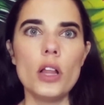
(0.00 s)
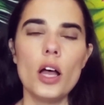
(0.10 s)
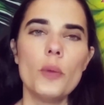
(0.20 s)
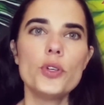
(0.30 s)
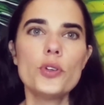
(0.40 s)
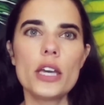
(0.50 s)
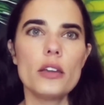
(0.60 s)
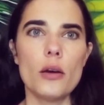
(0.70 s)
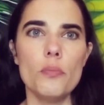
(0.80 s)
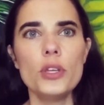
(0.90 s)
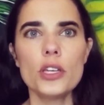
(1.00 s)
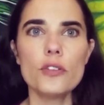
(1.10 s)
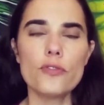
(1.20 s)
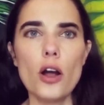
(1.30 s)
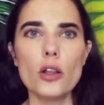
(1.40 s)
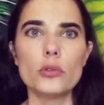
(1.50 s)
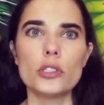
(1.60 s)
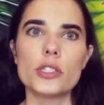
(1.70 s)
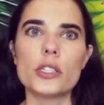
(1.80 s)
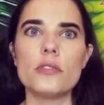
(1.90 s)
help you get a million
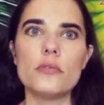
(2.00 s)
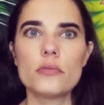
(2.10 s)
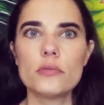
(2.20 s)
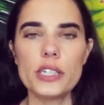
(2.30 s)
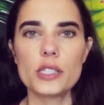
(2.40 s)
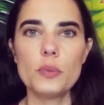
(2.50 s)
followers in six